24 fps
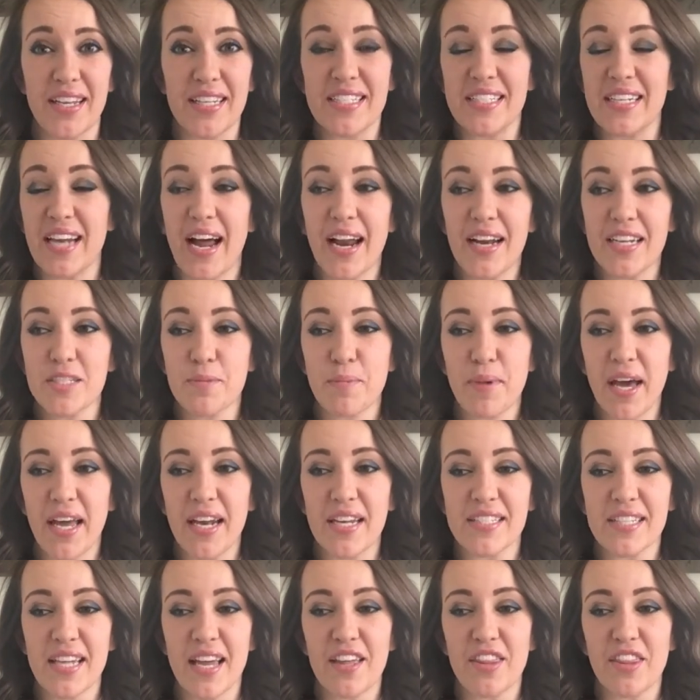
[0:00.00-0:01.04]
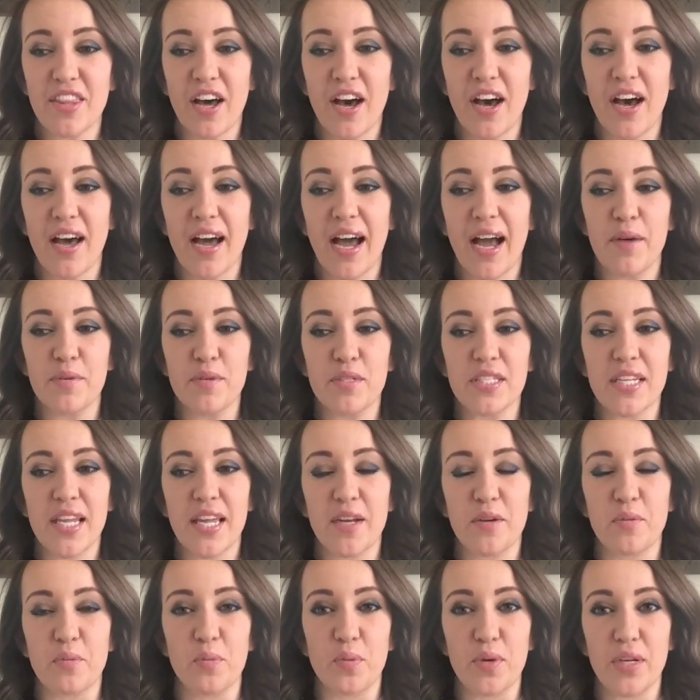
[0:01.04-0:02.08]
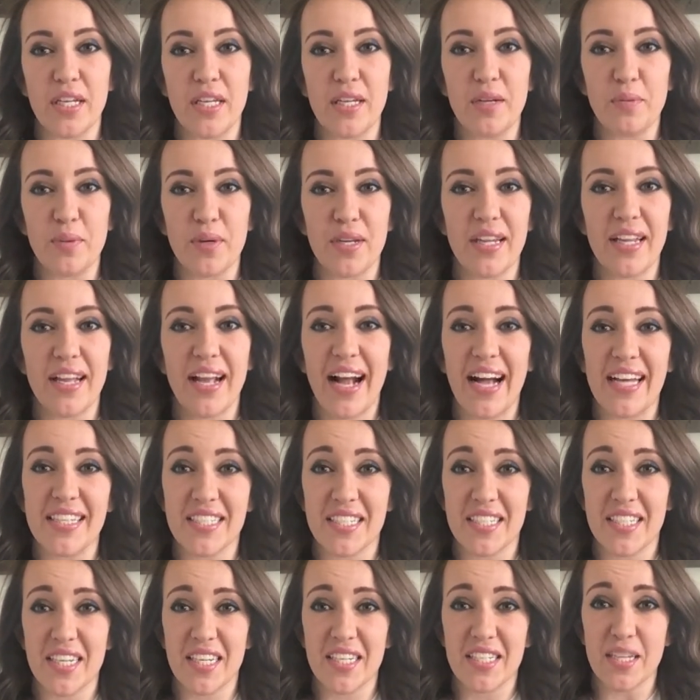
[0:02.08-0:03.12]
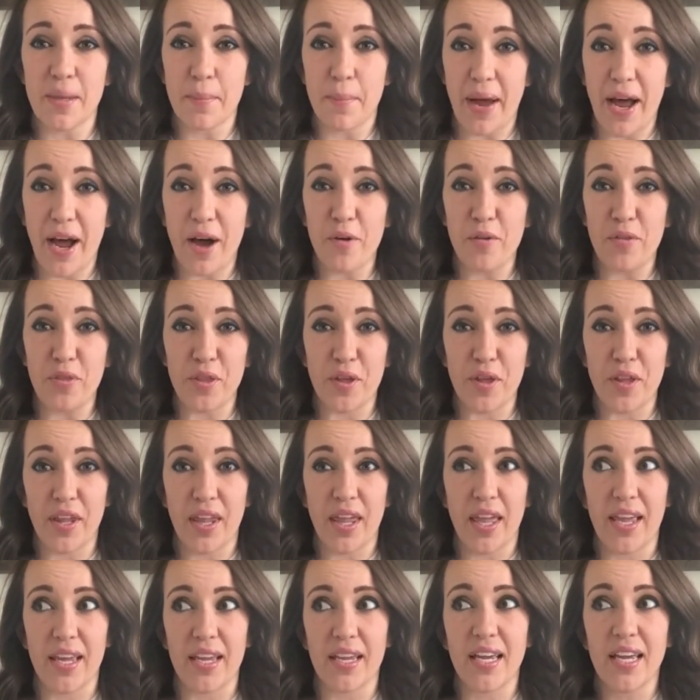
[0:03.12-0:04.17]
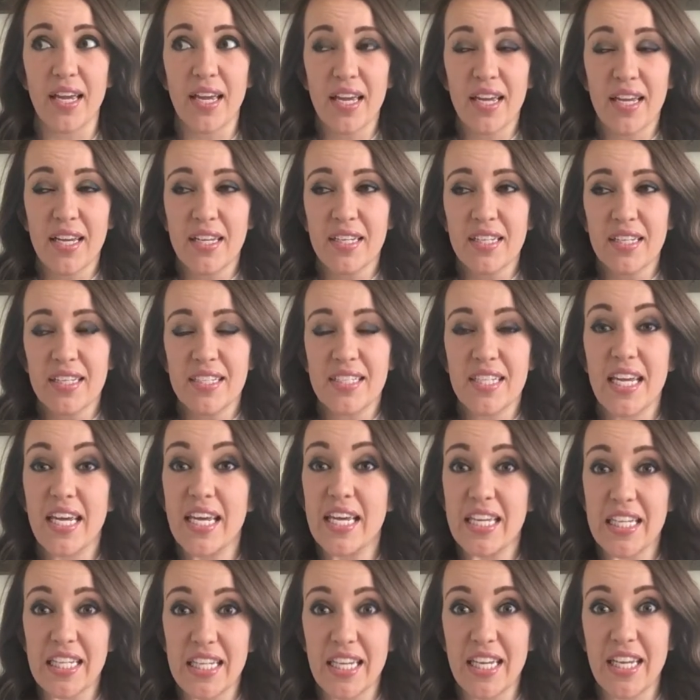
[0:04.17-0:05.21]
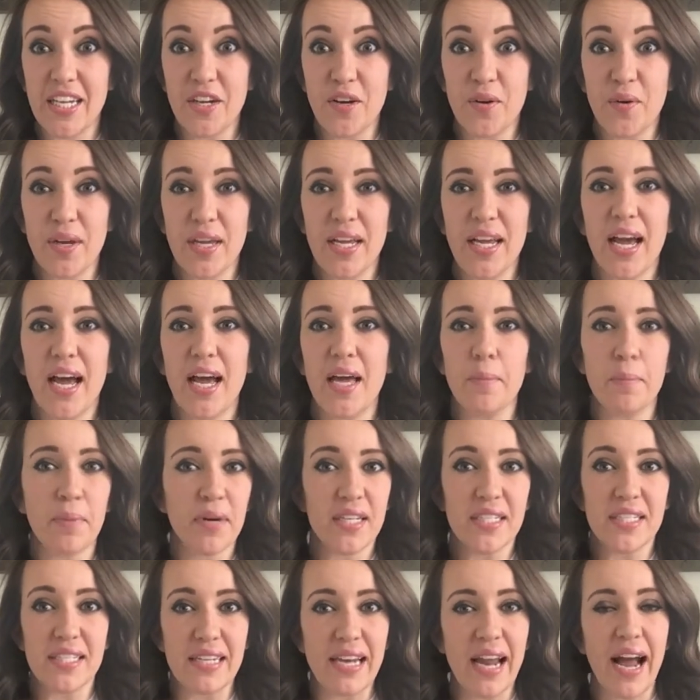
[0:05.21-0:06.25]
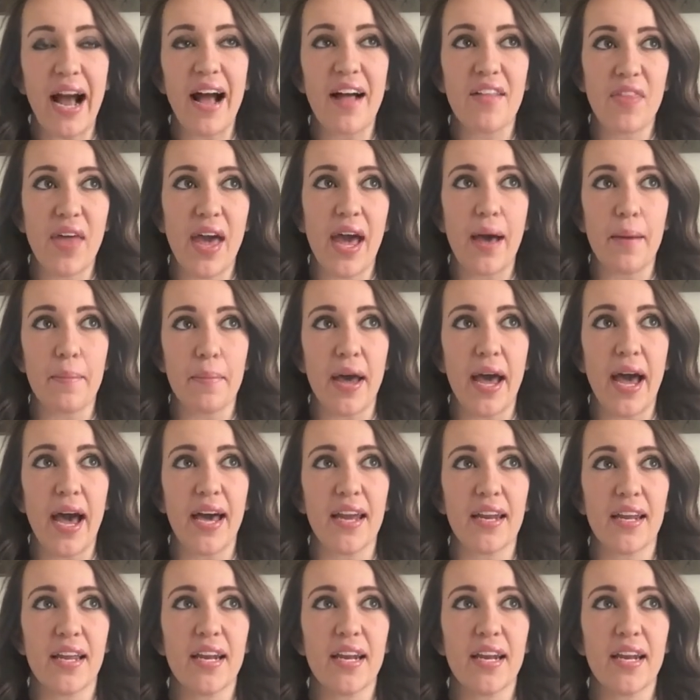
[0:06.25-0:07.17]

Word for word: It's not as bad as I thought. I was like really, really hesitant about the like tingling going on, but it's not that bad.